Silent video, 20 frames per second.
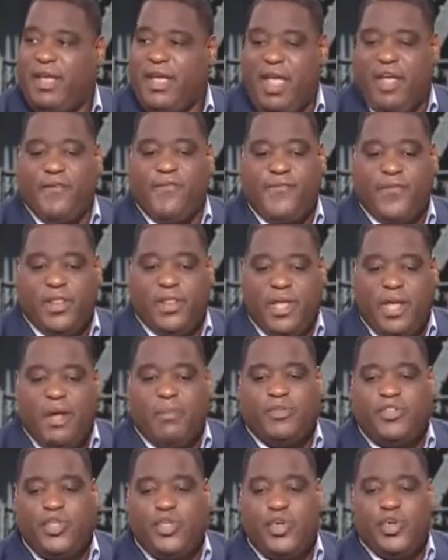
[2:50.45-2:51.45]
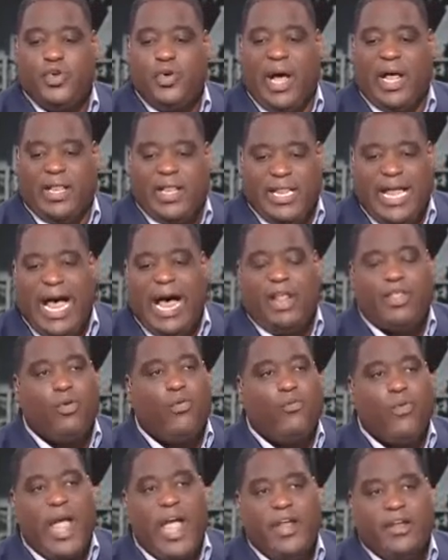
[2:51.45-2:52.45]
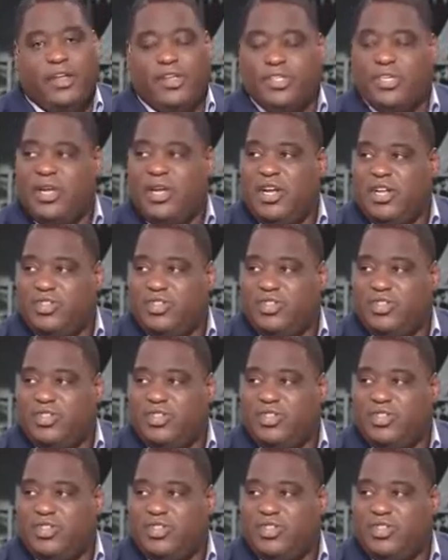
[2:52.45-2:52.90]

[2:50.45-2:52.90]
and for them to allow the Raiders